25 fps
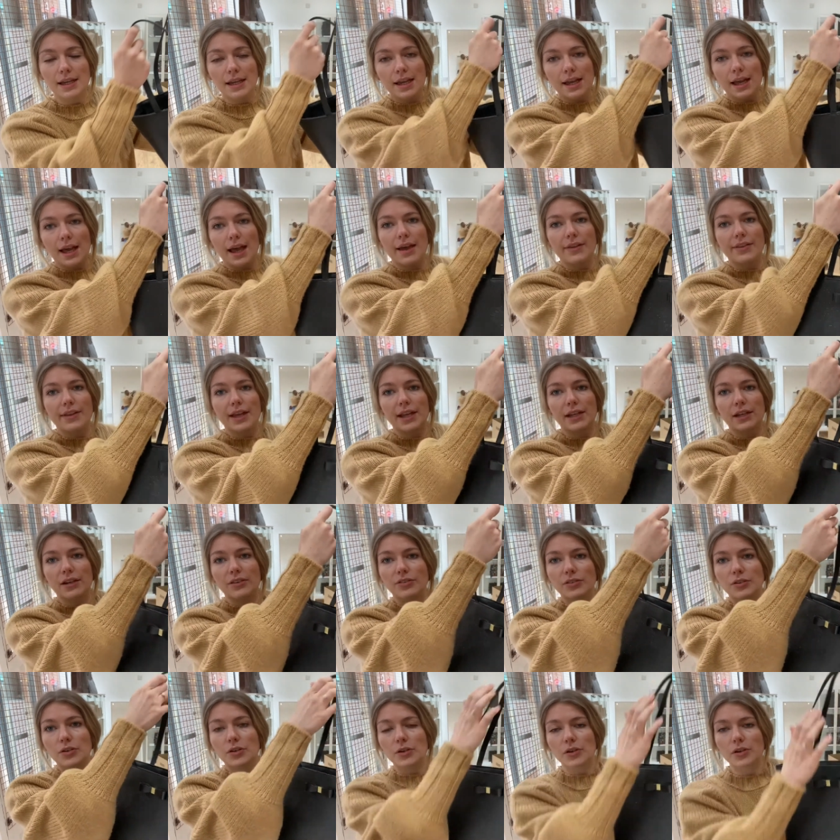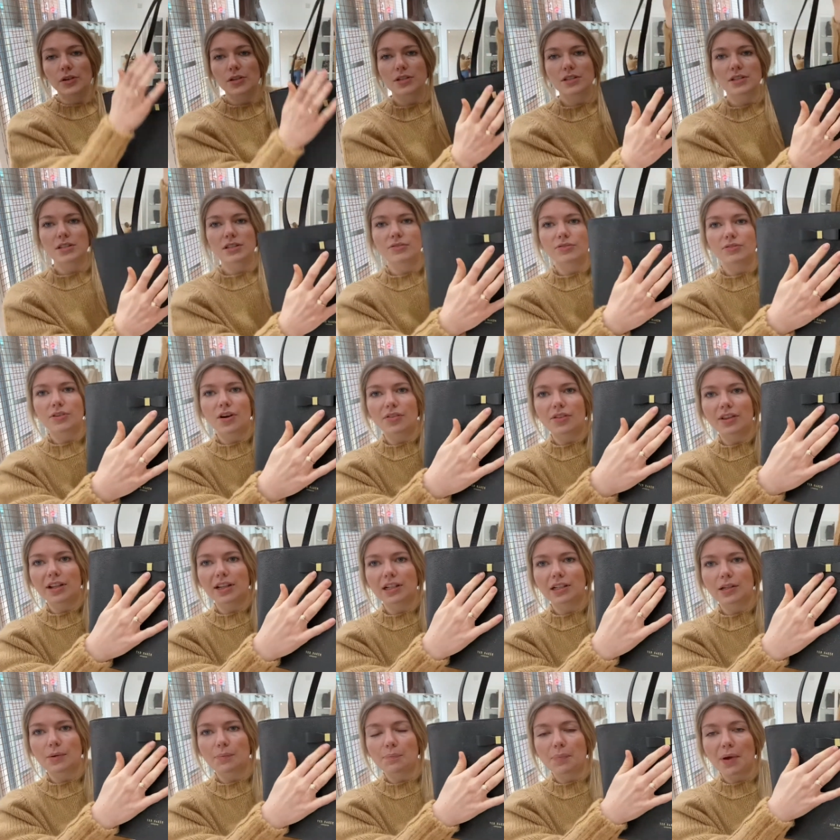And then of course, you've got the
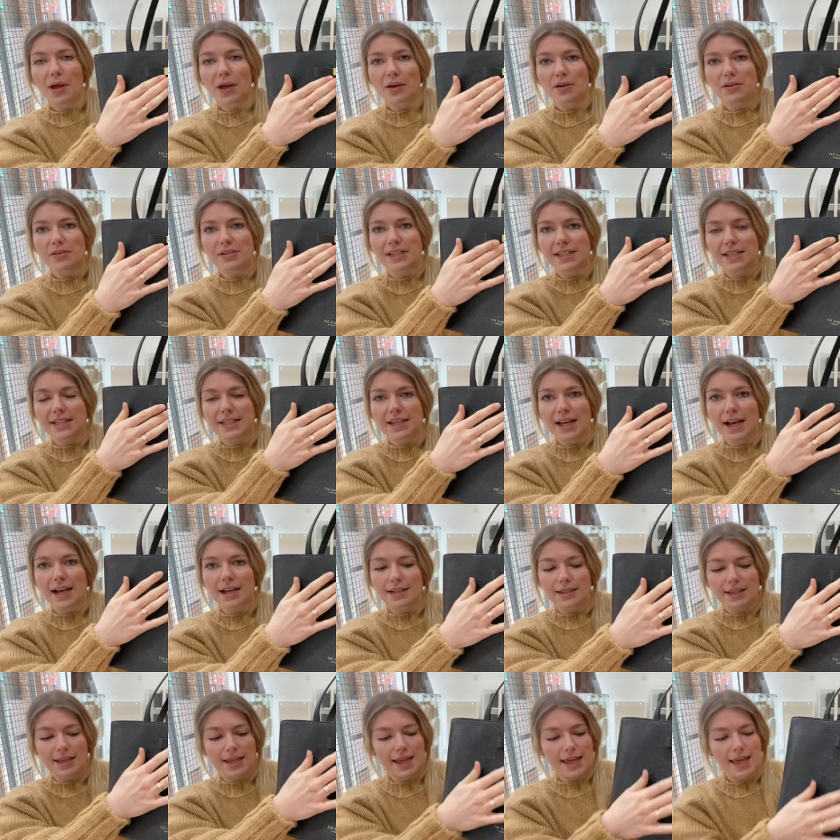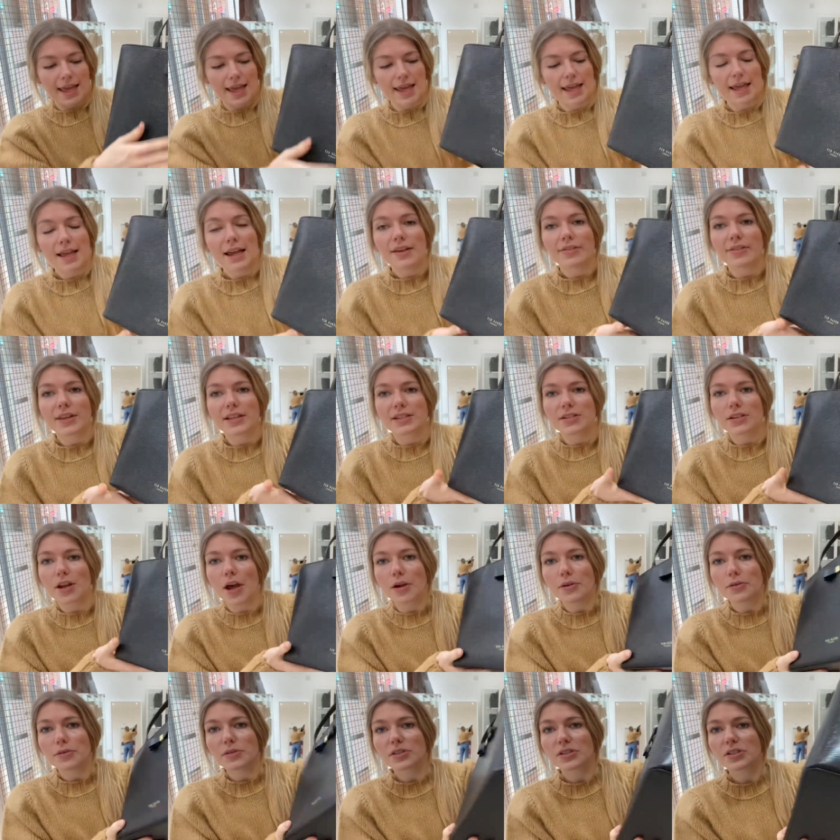little bow detail here. There's
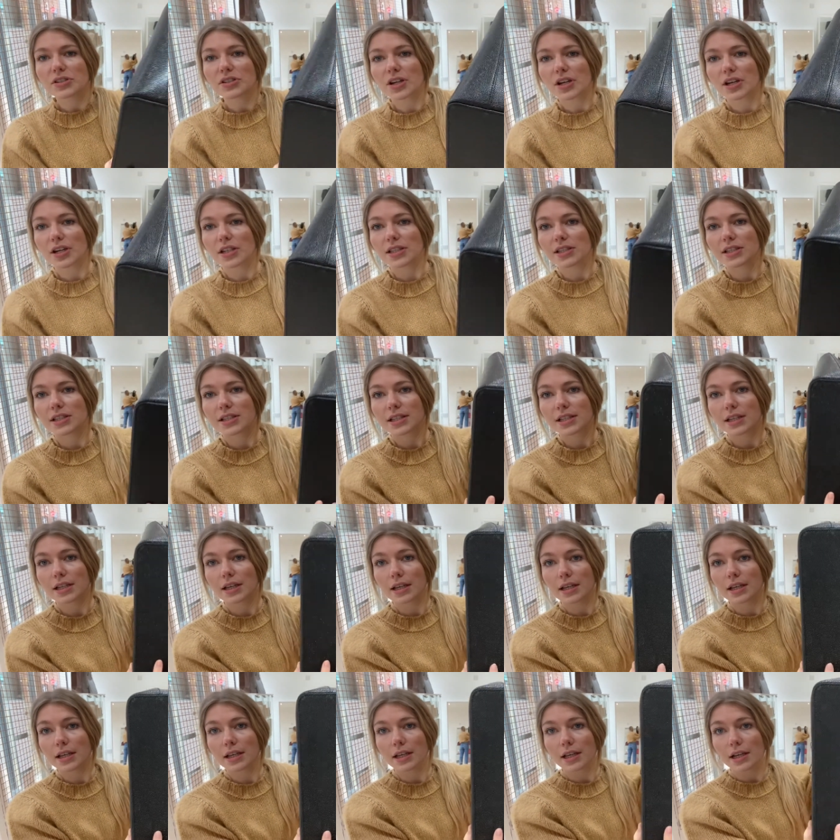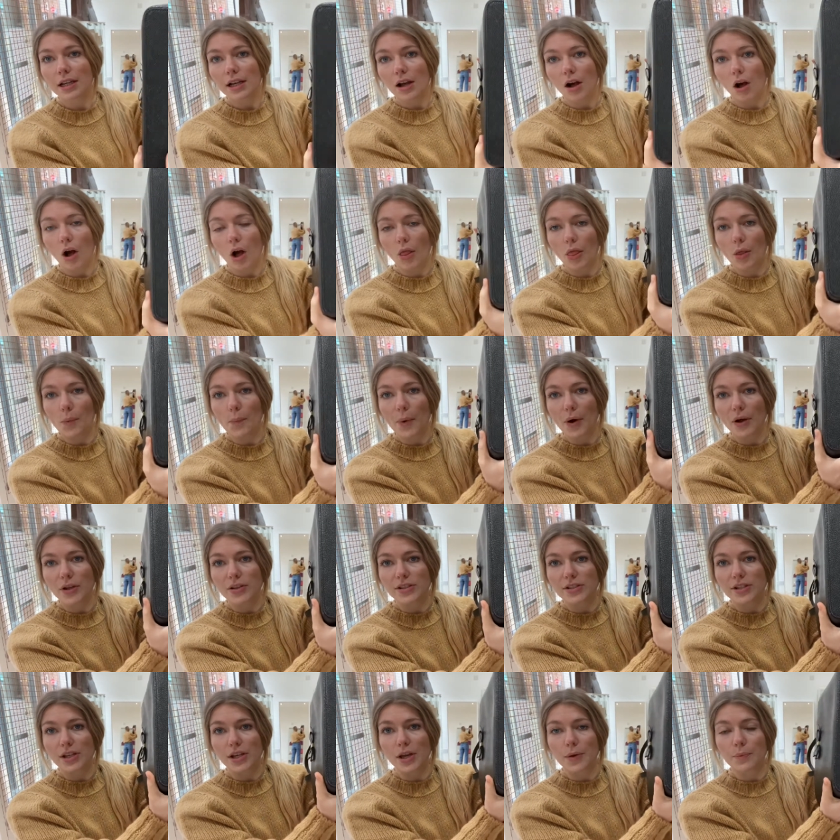no studs on the
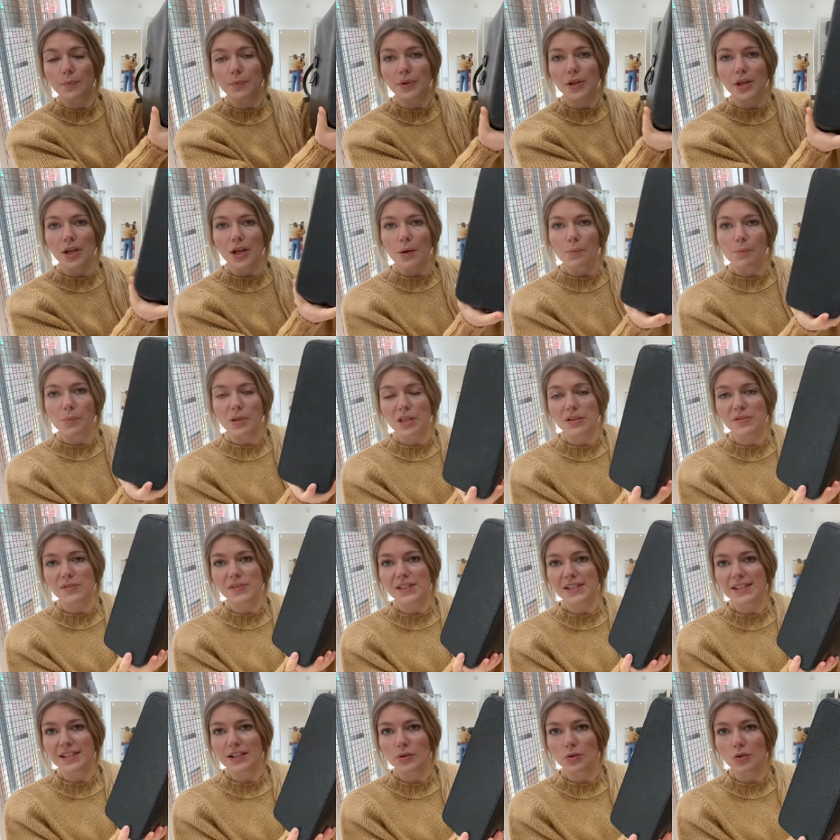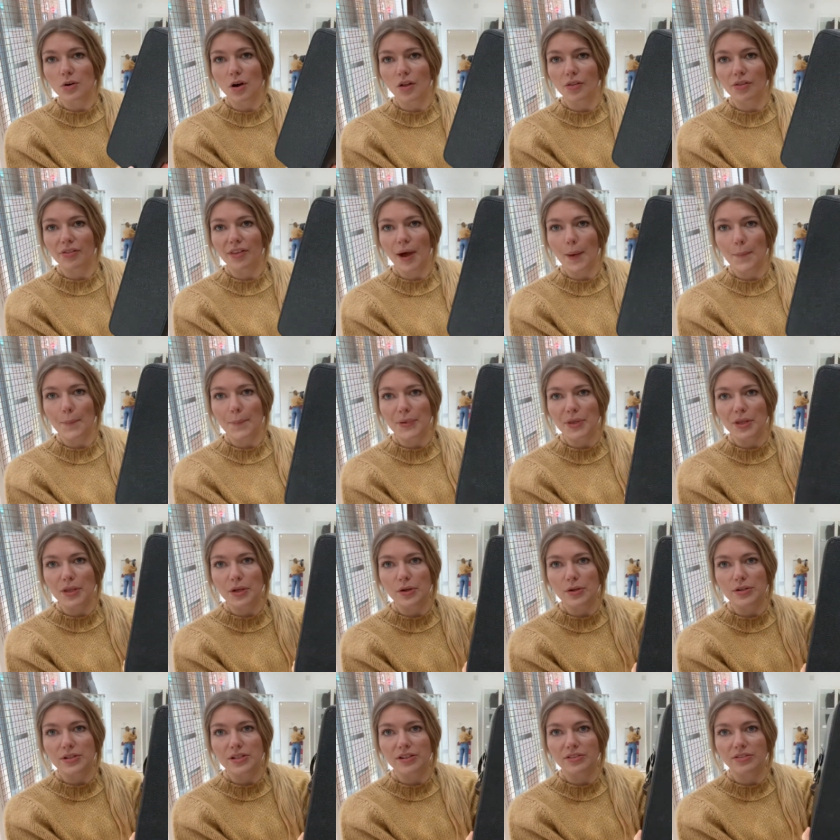bottom, but you've still got that
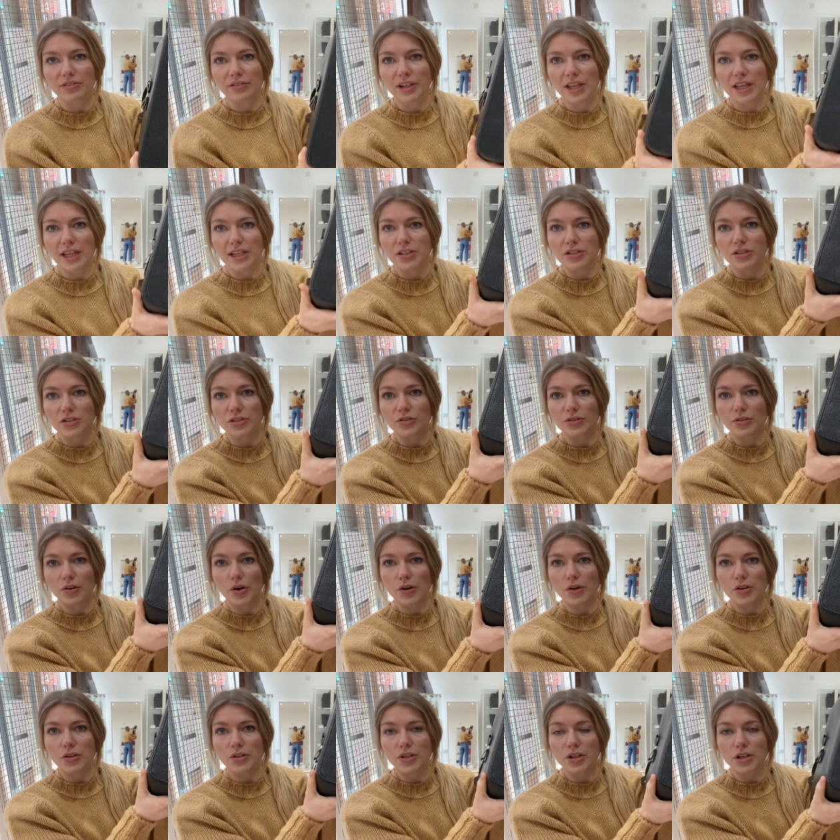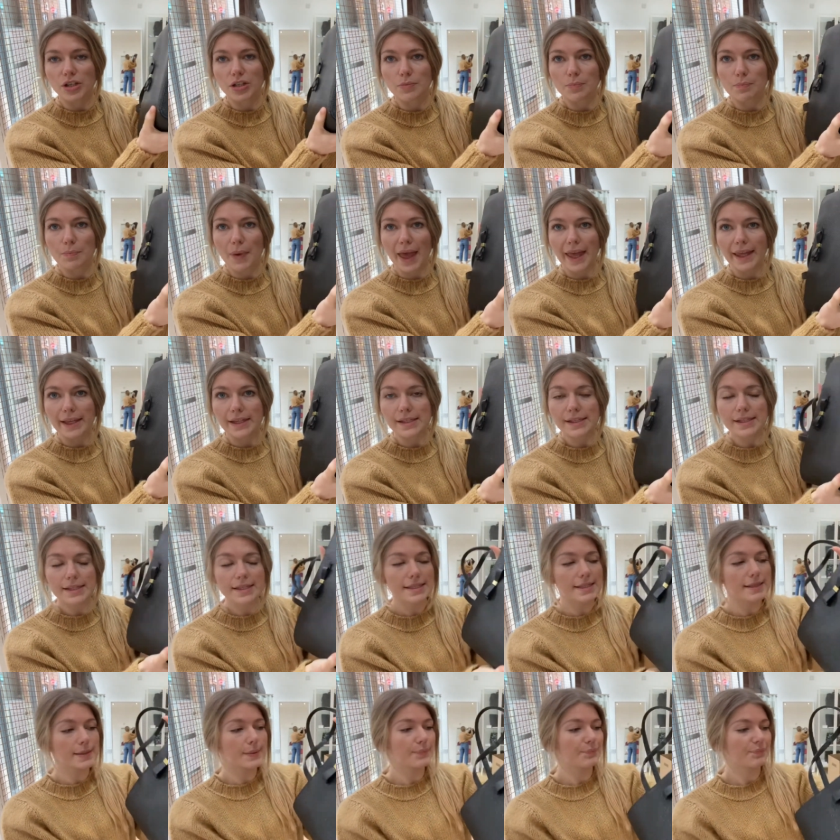beautifully structured base.